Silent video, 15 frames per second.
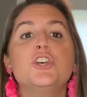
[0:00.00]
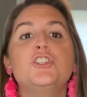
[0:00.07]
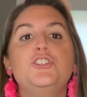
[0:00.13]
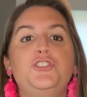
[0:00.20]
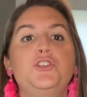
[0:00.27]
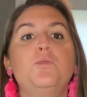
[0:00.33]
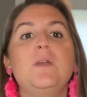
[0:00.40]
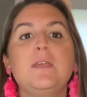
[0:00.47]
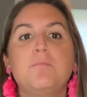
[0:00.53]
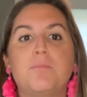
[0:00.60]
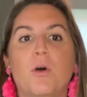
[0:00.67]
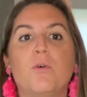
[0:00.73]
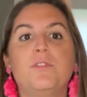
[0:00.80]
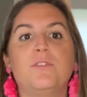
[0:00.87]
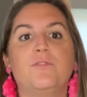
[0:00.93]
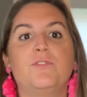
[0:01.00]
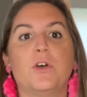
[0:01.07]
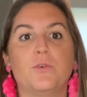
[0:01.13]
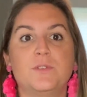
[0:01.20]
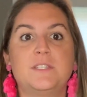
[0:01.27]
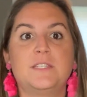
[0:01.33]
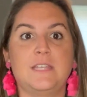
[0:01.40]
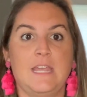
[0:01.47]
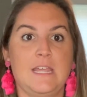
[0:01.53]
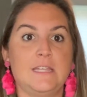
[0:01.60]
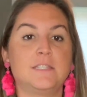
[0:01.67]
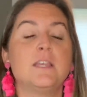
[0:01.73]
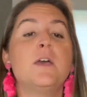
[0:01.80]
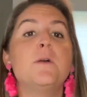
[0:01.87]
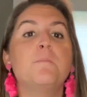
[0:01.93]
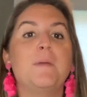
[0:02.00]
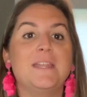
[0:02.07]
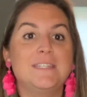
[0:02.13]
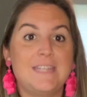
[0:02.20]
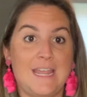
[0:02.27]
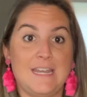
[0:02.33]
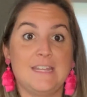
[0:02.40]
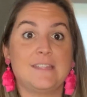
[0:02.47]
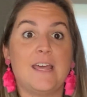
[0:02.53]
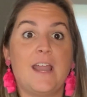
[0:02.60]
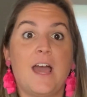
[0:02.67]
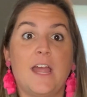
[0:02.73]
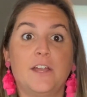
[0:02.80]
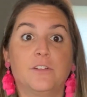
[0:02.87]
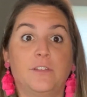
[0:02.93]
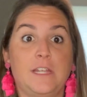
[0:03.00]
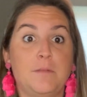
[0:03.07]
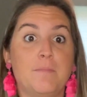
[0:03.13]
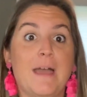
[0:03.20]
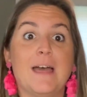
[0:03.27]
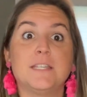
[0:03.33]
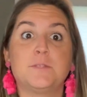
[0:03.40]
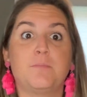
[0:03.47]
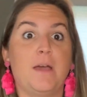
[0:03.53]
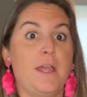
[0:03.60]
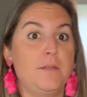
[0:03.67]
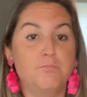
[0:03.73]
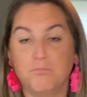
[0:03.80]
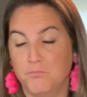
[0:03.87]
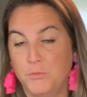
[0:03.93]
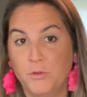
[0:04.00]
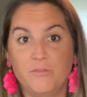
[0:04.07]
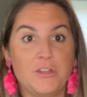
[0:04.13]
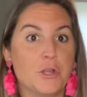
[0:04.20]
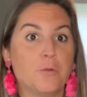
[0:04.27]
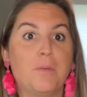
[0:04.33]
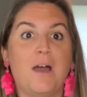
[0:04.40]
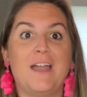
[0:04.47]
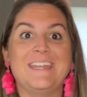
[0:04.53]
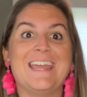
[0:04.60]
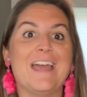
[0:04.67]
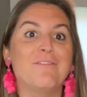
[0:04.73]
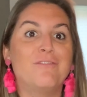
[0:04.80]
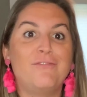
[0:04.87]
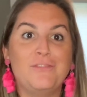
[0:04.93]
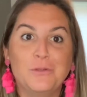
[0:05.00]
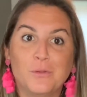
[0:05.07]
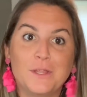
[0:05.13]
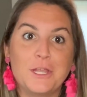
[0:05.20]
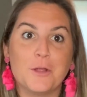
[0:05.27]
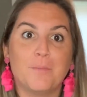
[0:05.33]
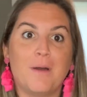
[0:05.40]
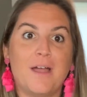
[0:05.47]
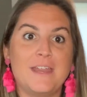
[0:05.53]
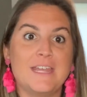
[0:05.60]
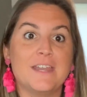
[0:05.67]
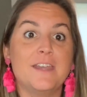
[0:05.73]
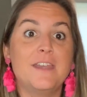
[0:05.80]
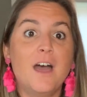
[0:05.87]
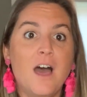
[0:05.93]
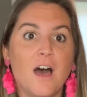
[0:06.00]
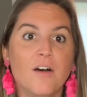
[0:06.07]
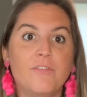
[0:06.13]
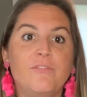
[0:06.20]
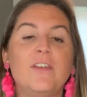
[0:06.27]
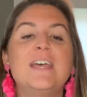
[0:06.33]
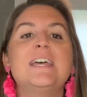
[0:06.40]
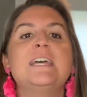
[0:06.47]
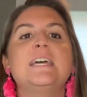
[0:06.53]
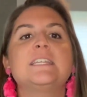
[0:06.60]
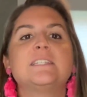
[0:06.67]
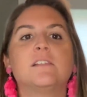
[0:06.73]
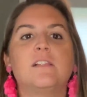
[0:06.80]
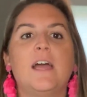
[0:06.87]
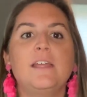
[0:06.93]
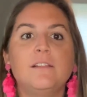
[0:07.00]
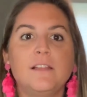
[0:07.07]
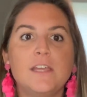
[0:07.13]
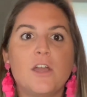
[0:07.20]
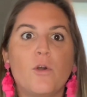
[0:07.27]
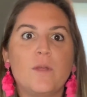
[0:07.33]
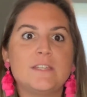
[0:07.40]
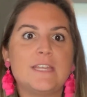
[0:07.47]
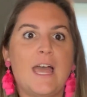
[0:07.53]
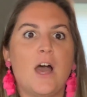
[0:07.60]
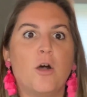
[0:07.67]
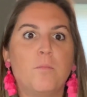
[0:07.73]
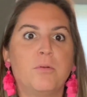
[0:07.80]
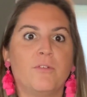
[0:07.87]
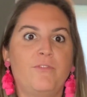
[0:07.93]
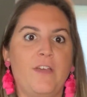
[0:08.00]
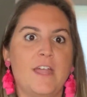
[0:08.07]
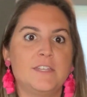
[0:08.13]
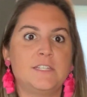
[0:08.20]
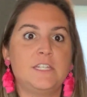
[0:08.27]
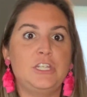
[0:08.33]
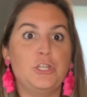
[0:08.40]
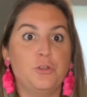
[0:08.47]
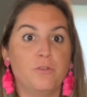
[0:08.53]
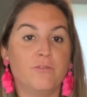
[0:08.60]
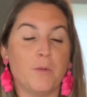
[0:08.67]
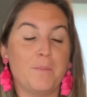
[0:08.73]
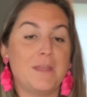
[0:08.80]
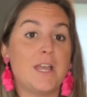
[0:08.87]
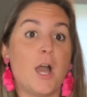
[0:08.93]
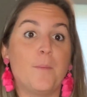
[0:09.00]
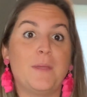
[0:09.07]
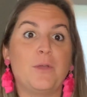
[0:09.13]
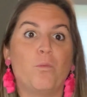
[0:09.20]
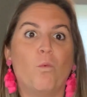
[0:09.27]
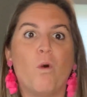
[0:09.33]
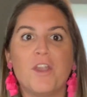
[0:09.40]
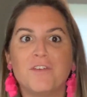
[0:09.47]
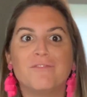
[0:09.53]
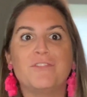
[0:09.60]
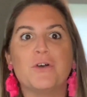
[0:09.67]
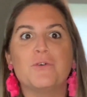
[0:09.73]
Doing both of those things, maintaining that higher lean mass by moving your body and fueling your body enough, is likely going to help prevent you from becoming one of